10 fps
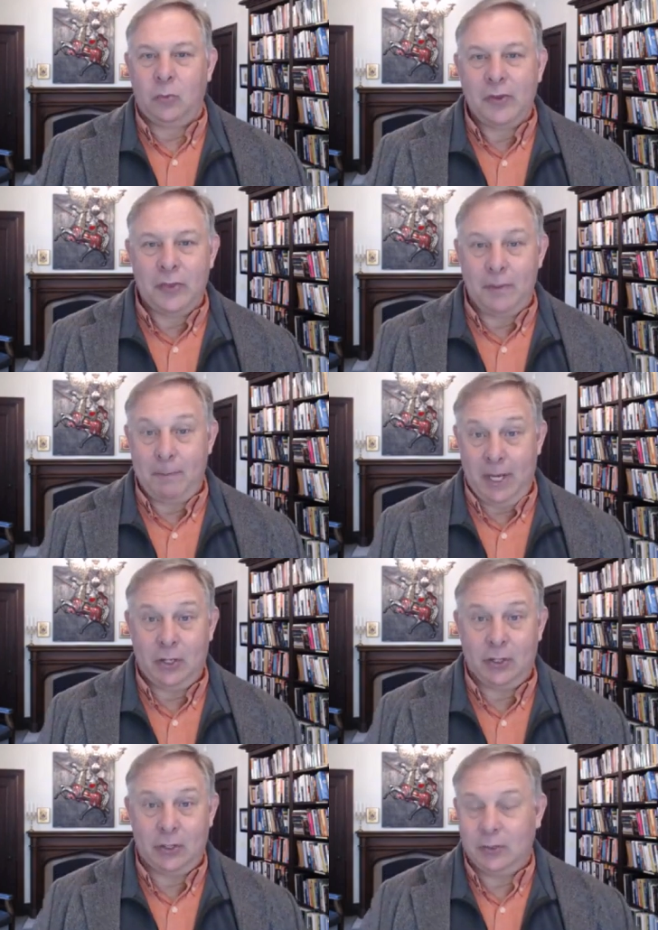with the
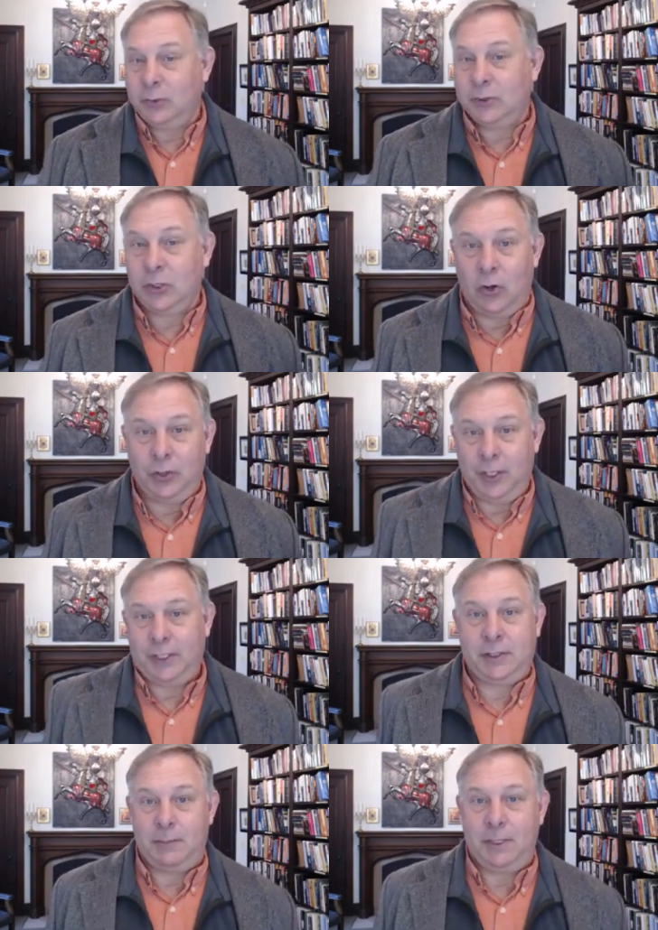Maker who's called
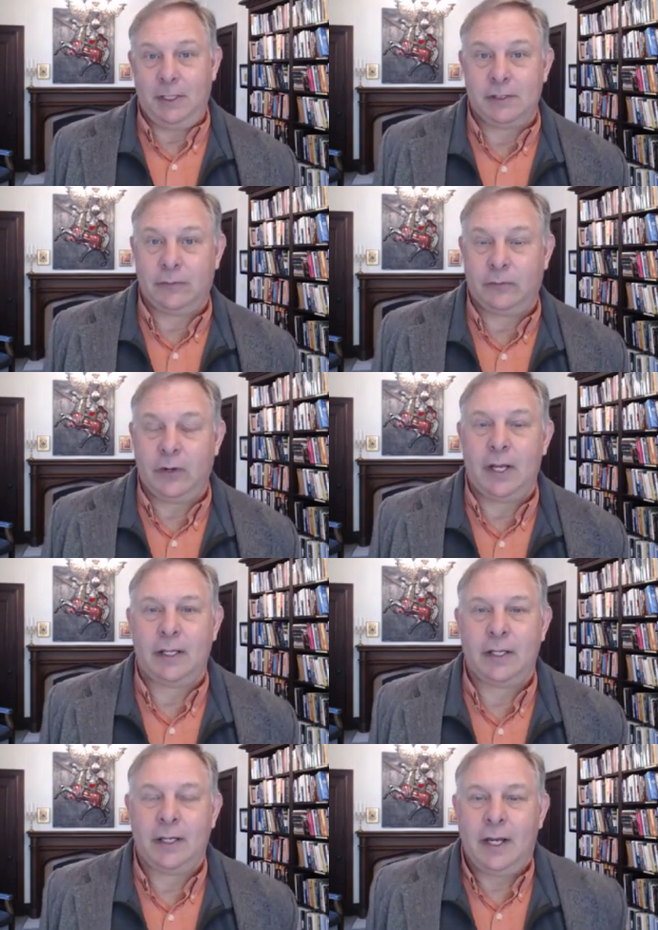us to be his
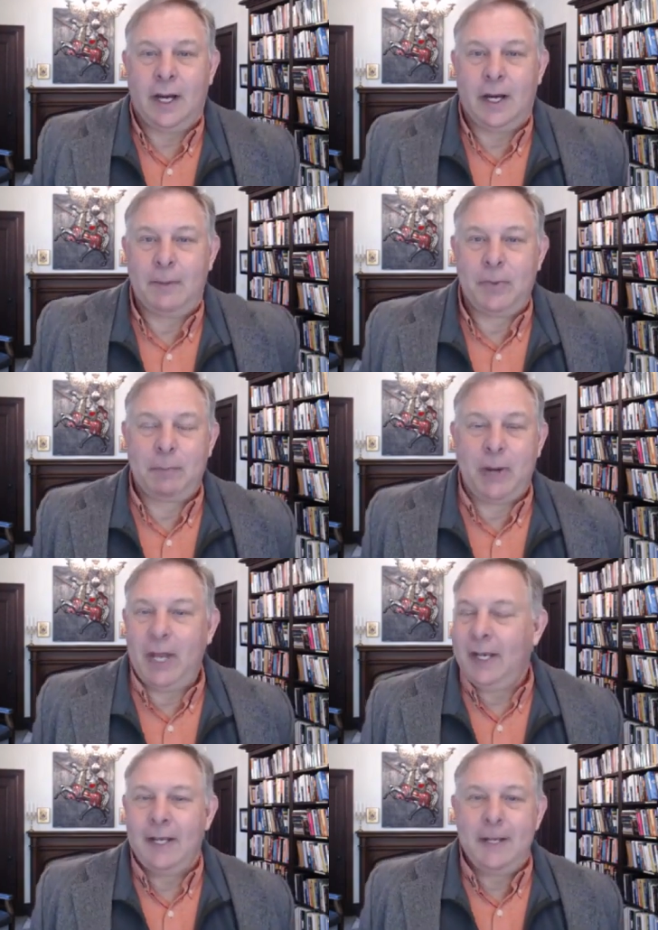friend. But